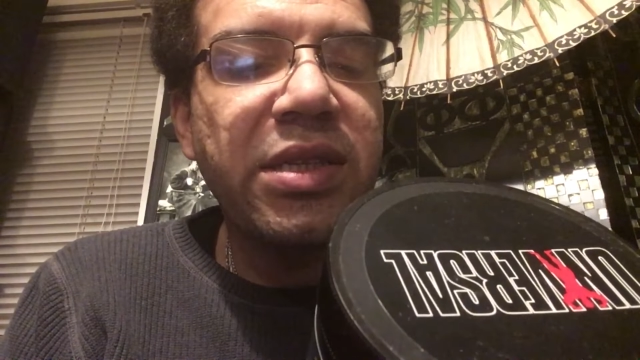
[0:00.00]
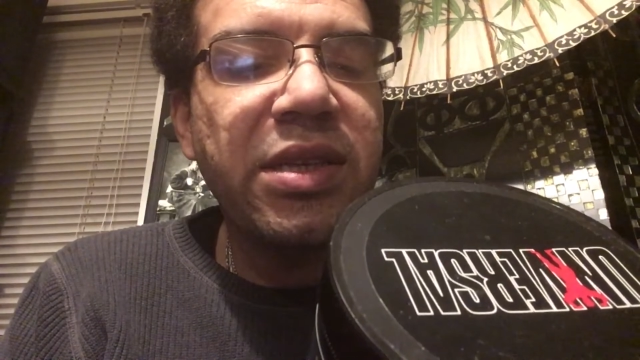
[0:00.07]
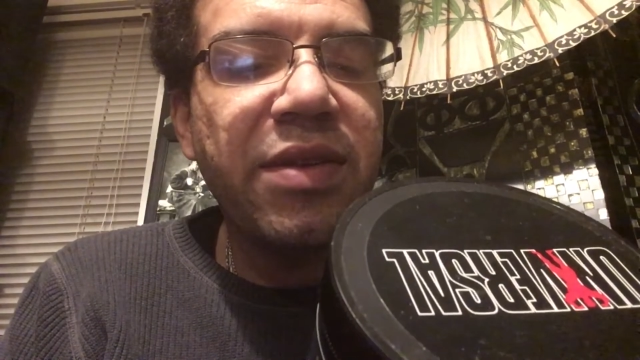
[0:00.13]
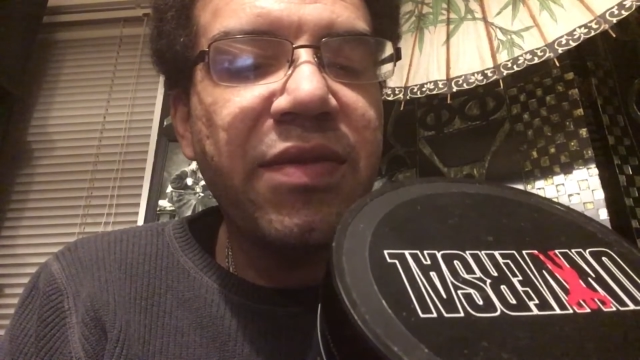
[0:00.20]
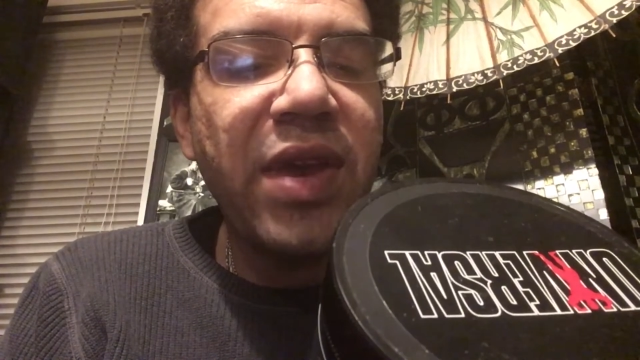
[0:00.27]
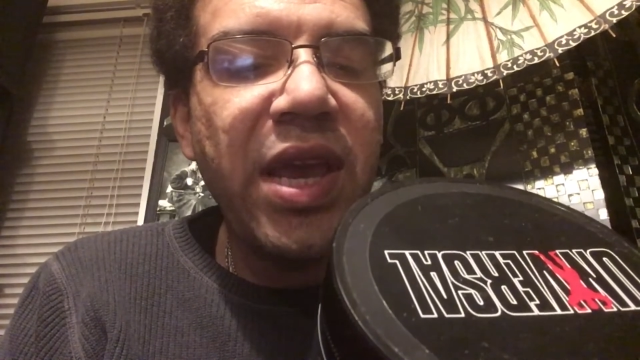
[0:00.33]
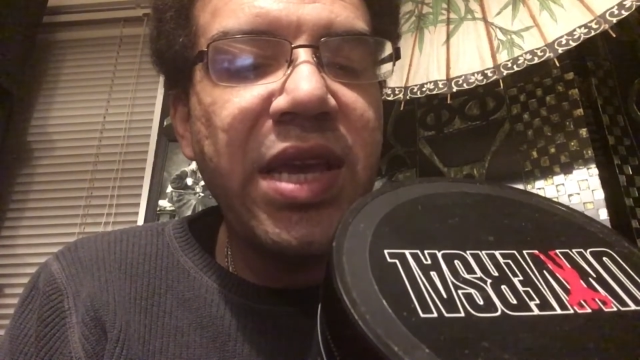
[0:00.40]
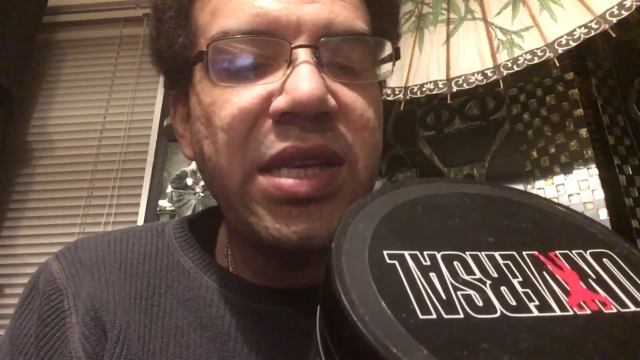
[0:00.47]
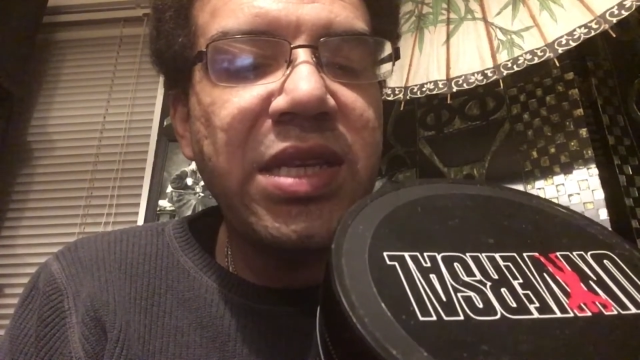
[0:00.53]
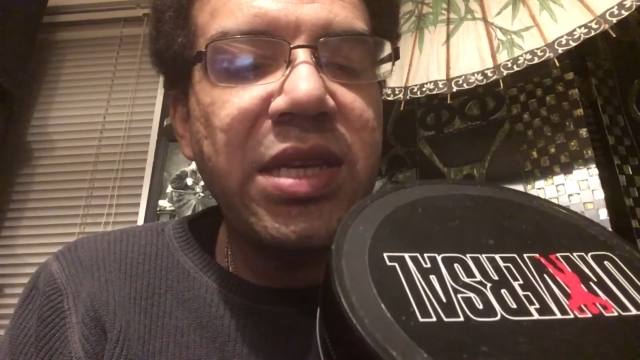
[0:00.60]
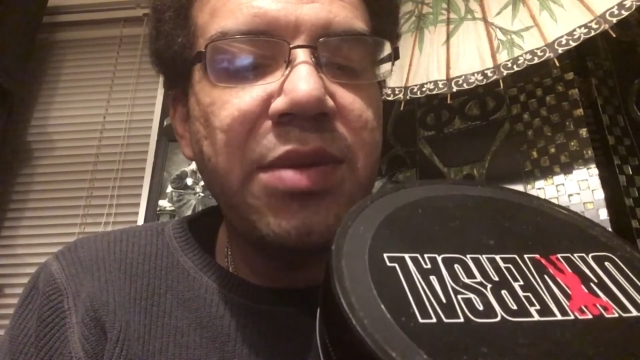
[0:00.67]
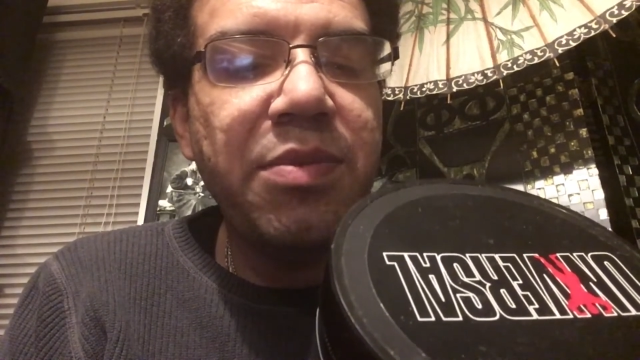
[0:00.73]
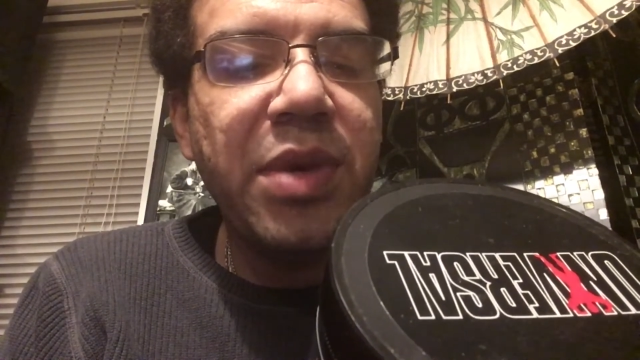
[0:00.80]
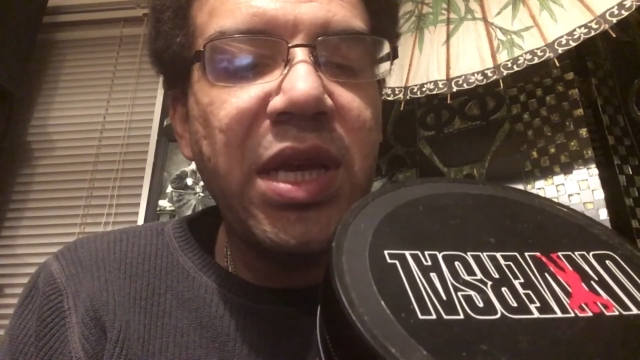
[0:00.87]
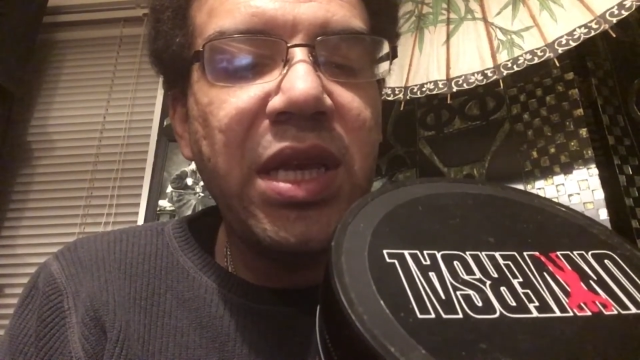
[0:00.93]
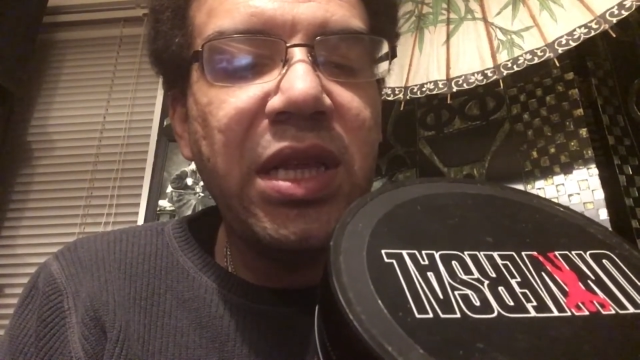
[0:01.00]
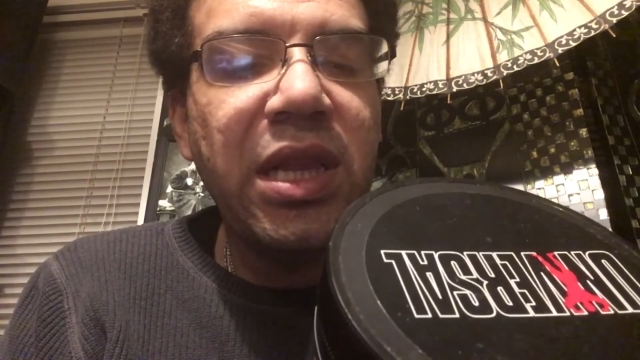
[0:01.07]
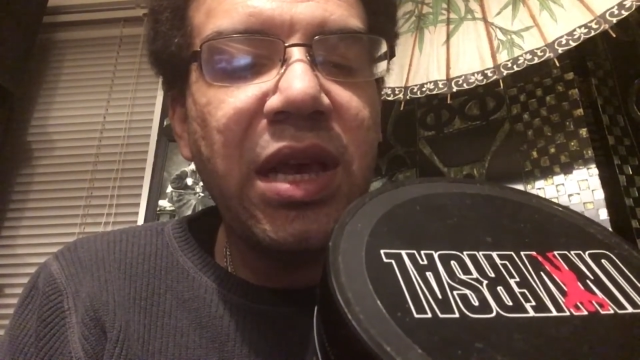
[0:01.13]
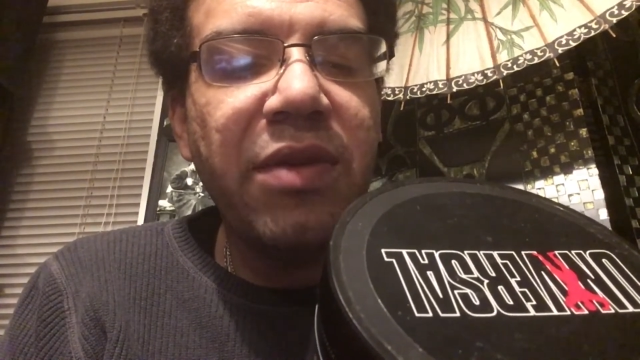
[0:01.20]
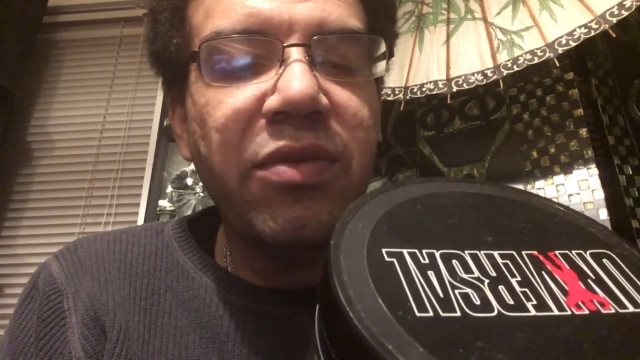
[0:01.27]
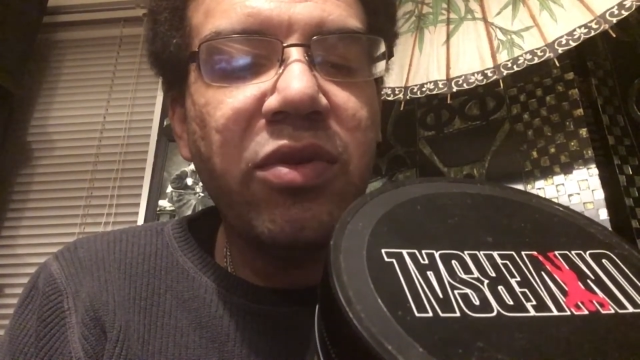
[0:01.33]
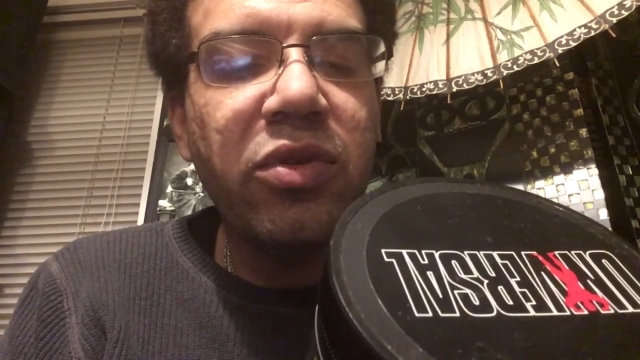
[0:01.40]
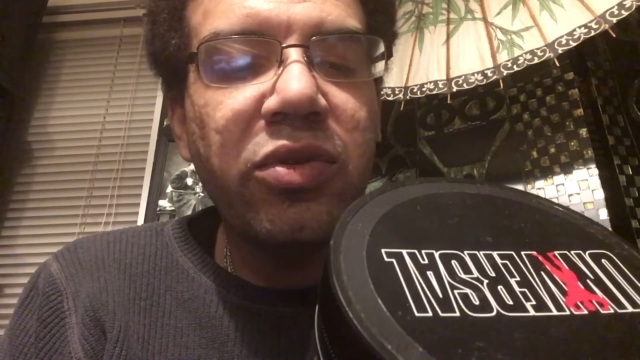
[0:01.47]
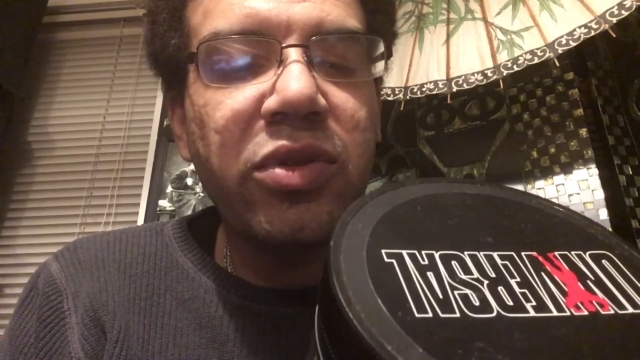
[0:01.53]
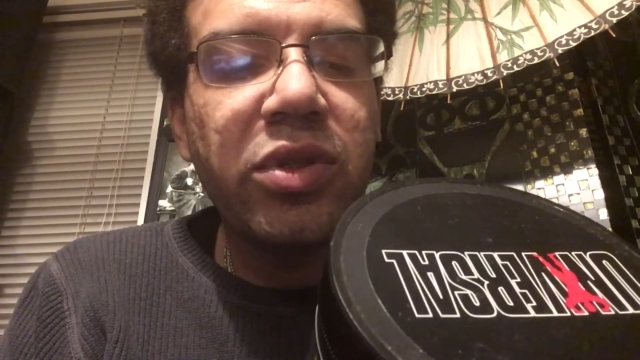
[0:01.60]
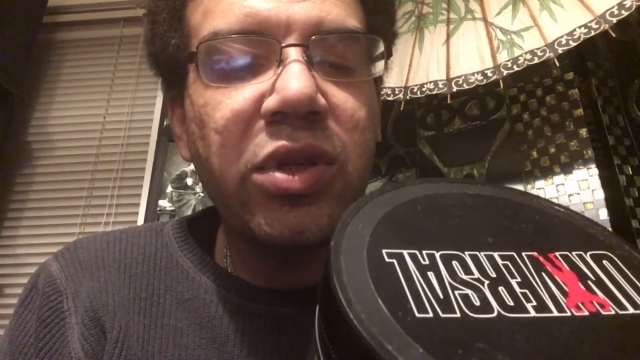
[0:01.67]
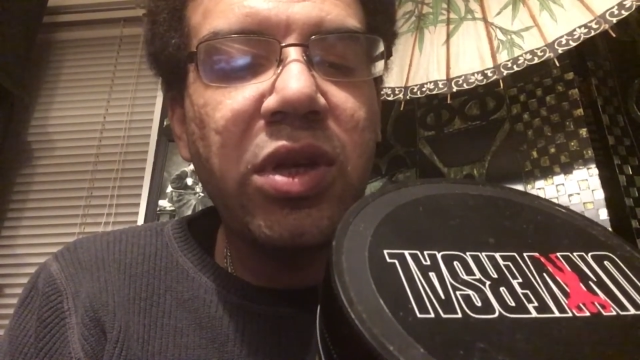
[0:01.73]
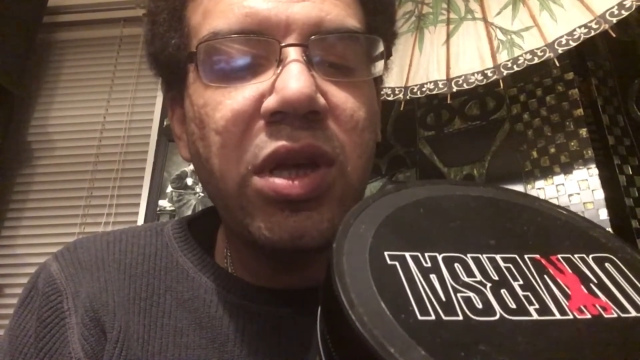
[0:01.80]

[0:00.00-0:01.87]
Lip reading: of ATP levels